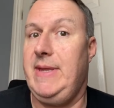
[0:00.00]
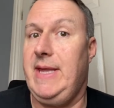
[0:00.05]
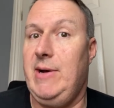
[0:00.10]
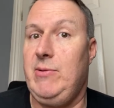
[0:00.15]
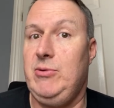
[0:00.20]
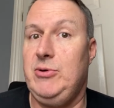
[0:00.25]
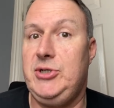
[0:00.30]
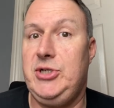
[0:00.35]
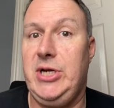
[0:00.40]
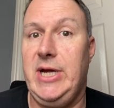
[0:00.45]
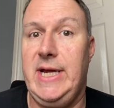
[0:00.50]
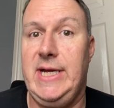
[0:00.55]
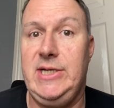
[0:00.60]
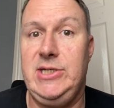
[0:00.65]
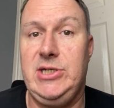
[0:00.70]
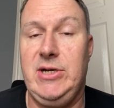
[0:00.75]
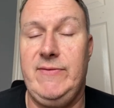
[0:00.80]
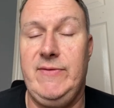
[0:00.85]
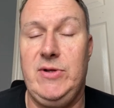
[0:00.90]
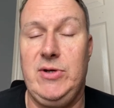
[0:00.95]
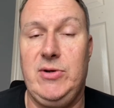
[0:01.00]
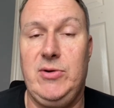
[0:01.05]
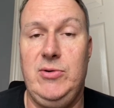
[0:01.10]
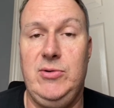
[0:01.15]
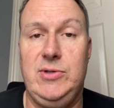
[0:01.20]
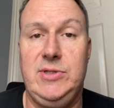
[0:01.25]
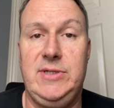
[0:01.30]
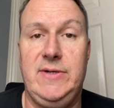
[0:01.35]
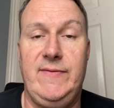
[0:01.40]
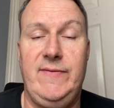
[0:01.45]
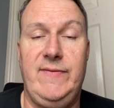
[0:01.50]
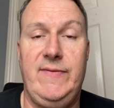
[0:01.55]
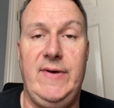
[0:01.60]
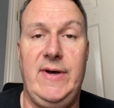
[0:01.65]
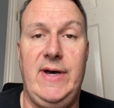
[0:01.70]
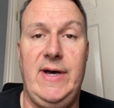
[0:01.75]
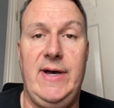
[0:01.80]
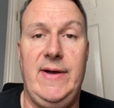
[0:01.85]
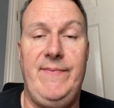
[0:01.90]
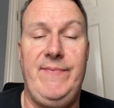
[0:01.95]
that will change over the course of
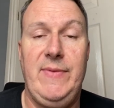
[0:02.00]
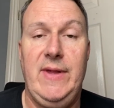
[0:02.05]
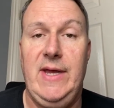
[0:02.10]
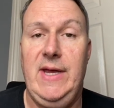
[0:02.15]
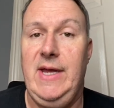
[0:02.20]
the